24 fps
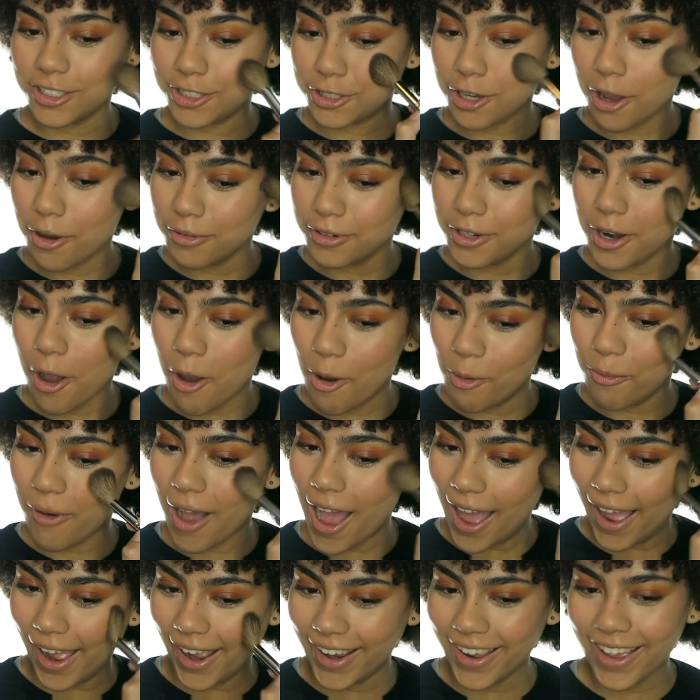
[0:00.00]
don't know
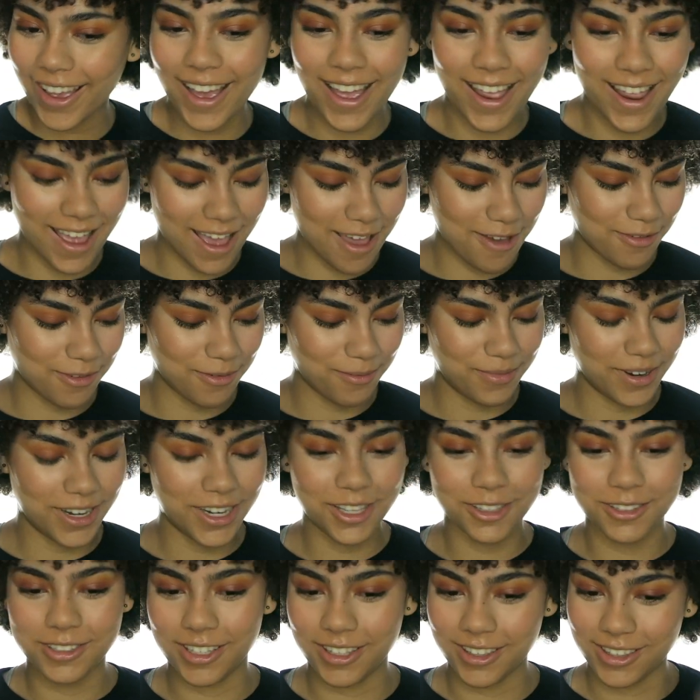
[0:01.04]
why I haven't been
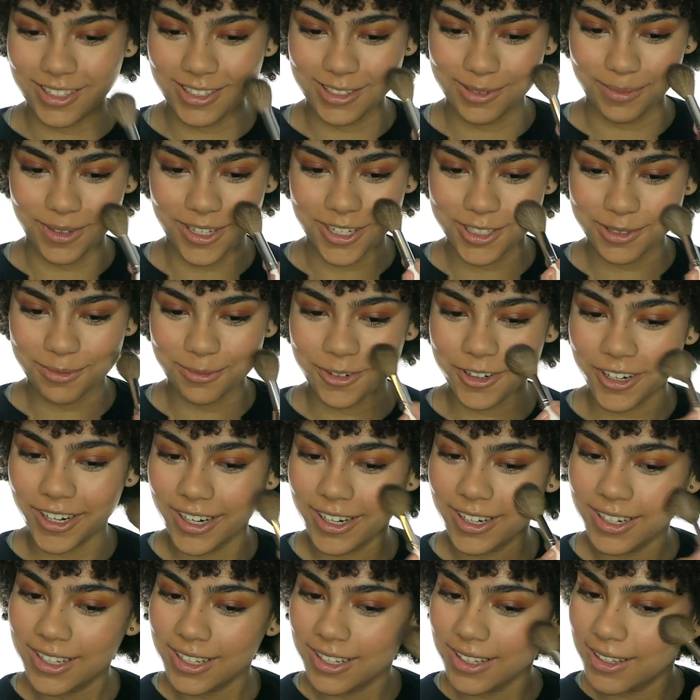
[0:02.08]
using this blush more.
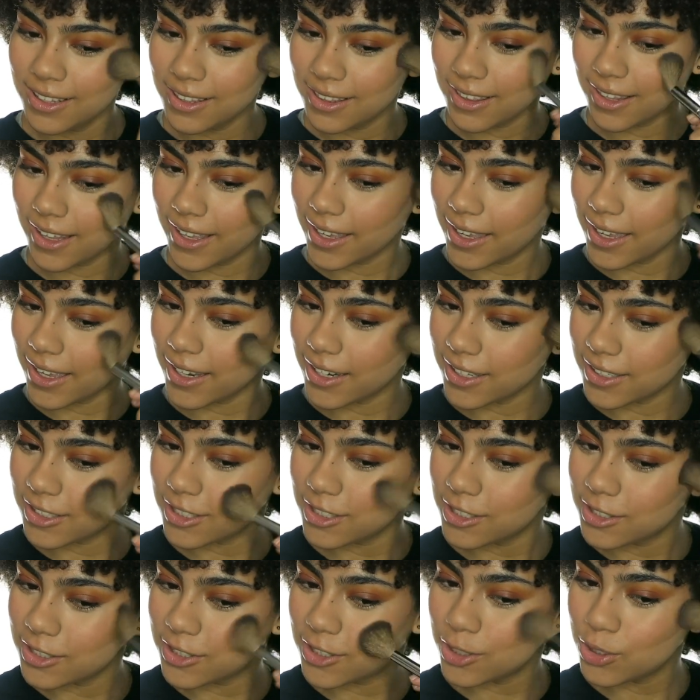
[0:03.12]
Like, it is
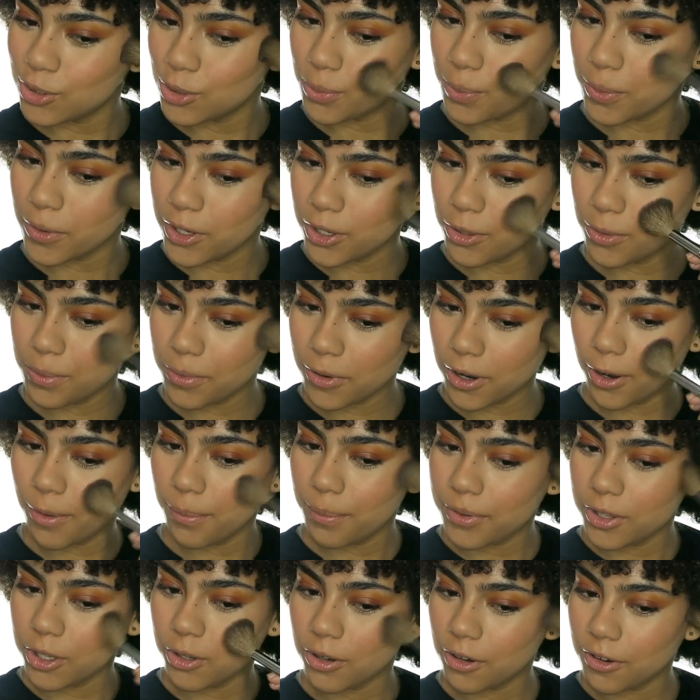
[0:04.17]
super duper
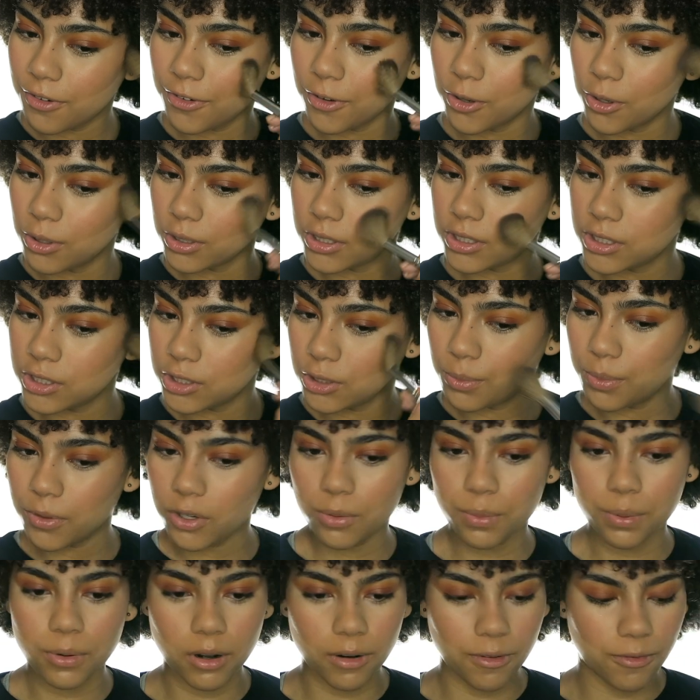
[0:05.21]
beautiful, super
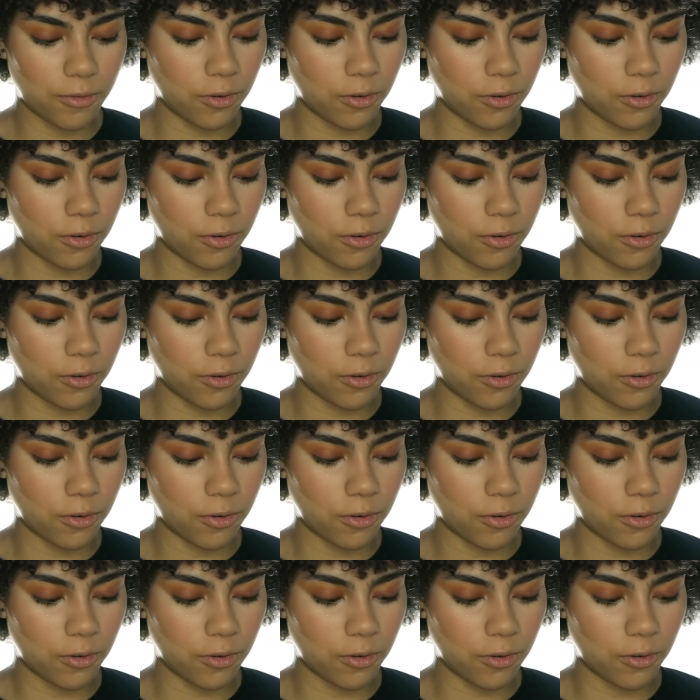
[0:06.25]
duper